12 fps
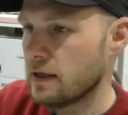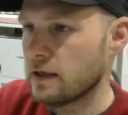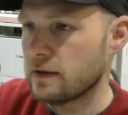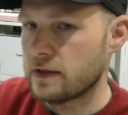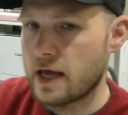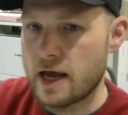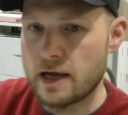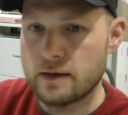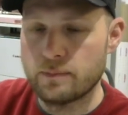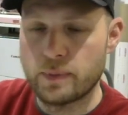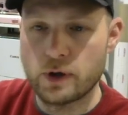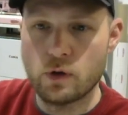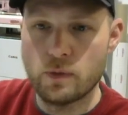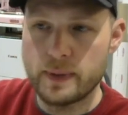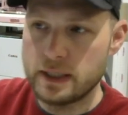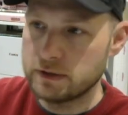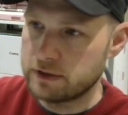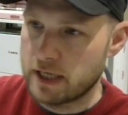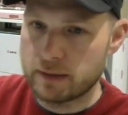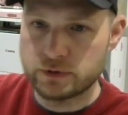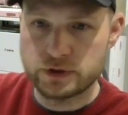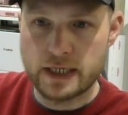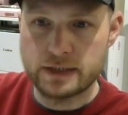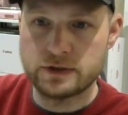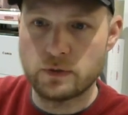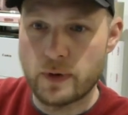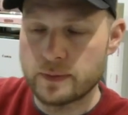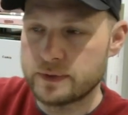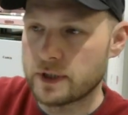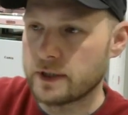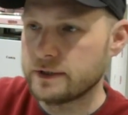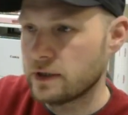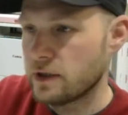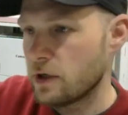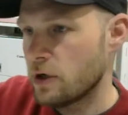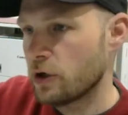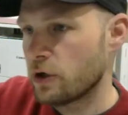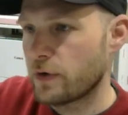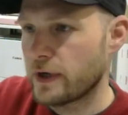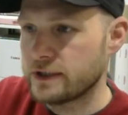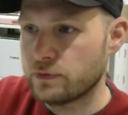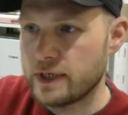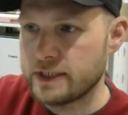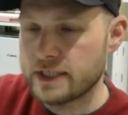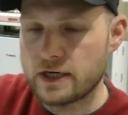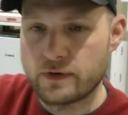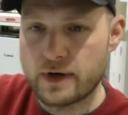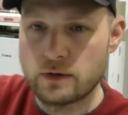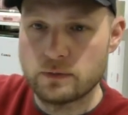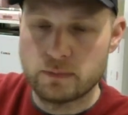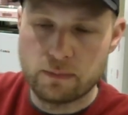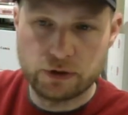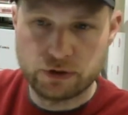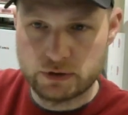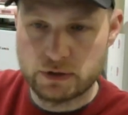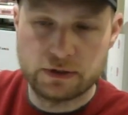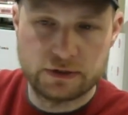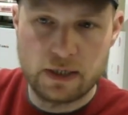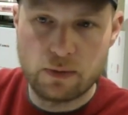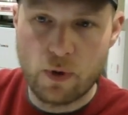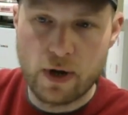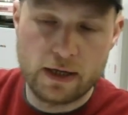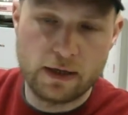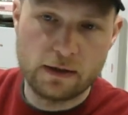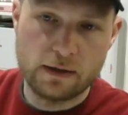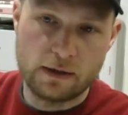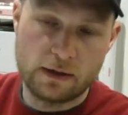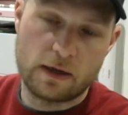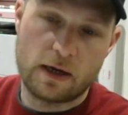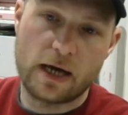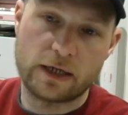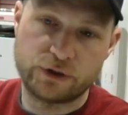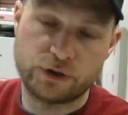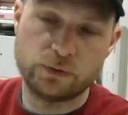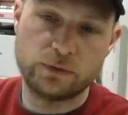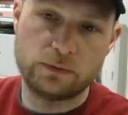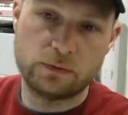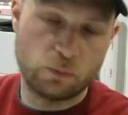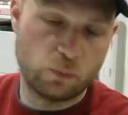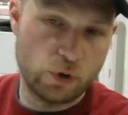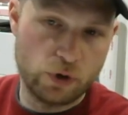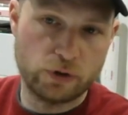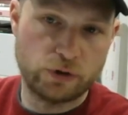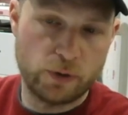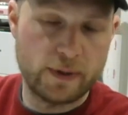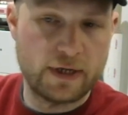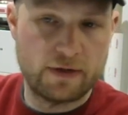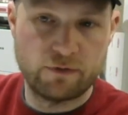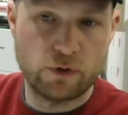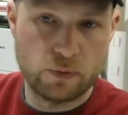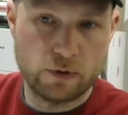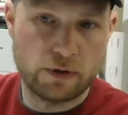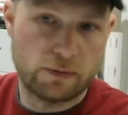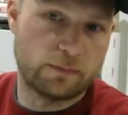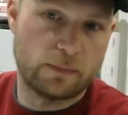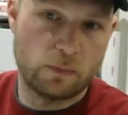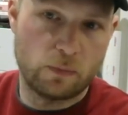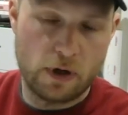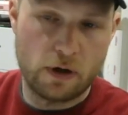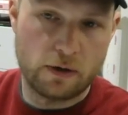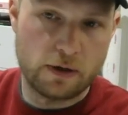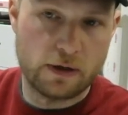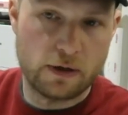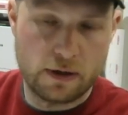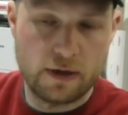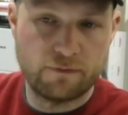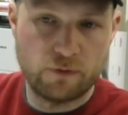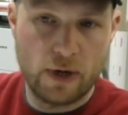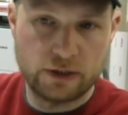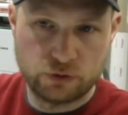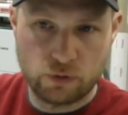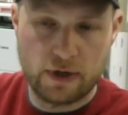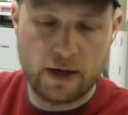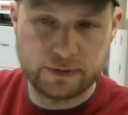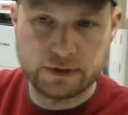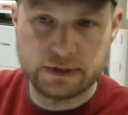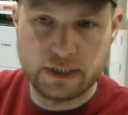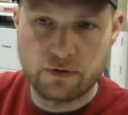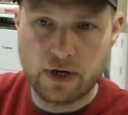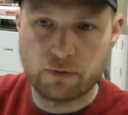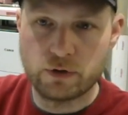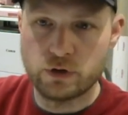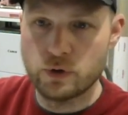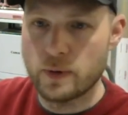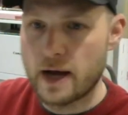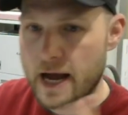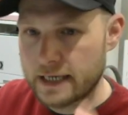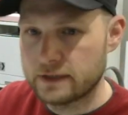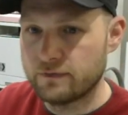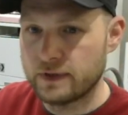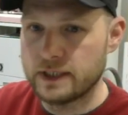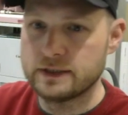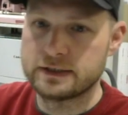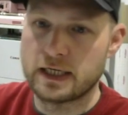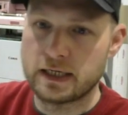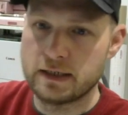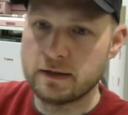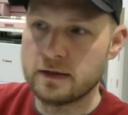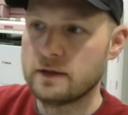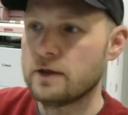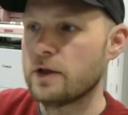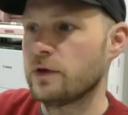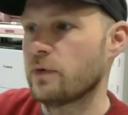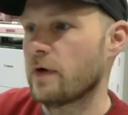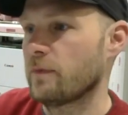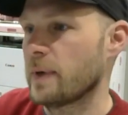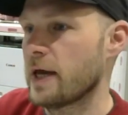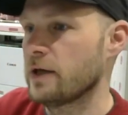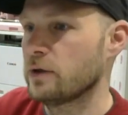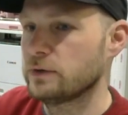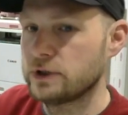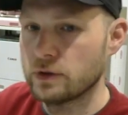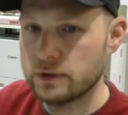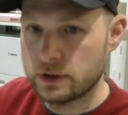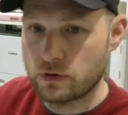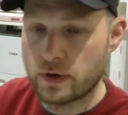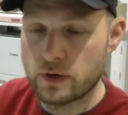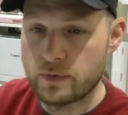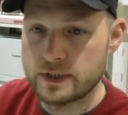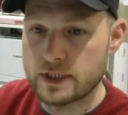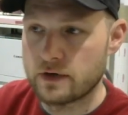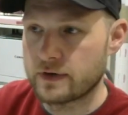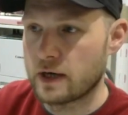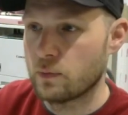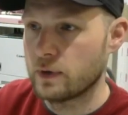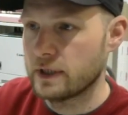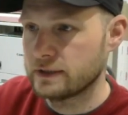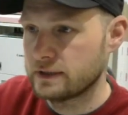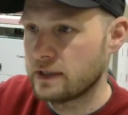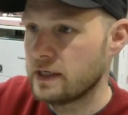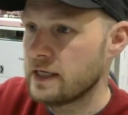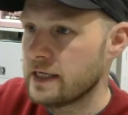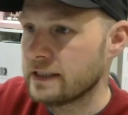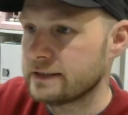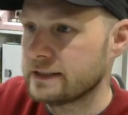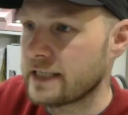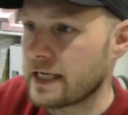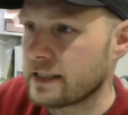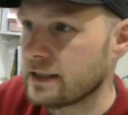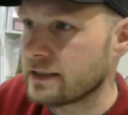then by all means, just head to the website, create a retailer account, much in the same way as you were doing if you had your own Amazon seller account and you were actively selling through FBA. You still need to create a retailer account with us. It's exactly the